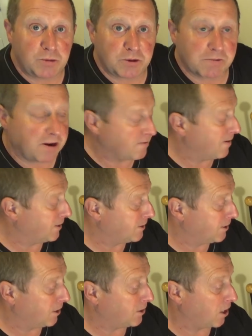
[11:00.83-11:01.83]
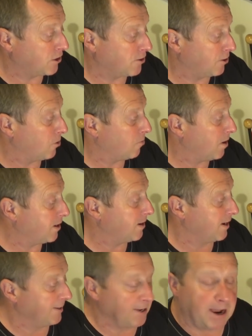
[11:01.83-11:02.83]
me in the right direction. I certainly don't mind.
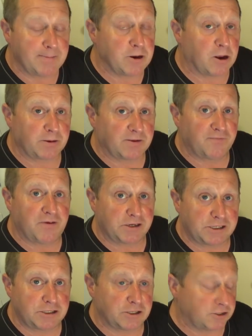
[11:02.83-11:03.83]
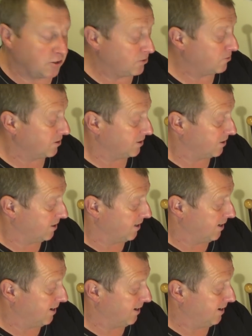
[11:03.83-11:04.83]
I'm not confessing to know
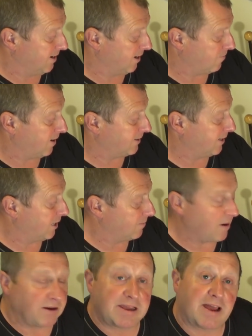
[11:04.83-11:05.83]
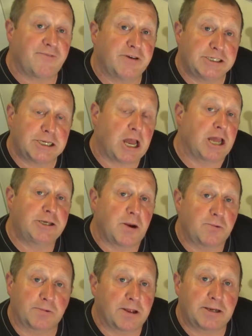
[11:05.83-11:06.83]
a great deal about catfishing. I
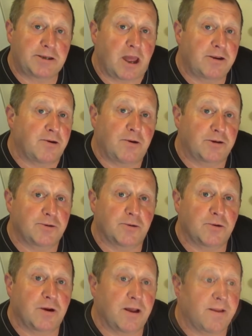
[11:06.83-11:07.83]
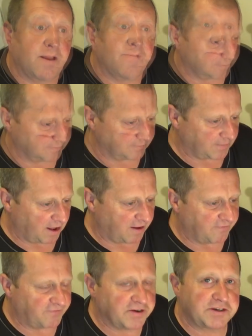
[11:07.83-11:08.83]
don't at all. I've
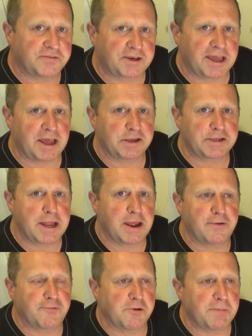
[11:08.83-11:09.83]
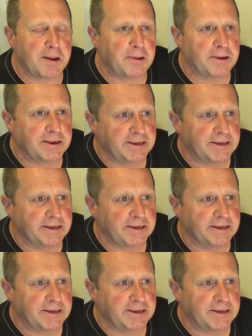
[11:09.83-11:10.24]
fished for cats now for about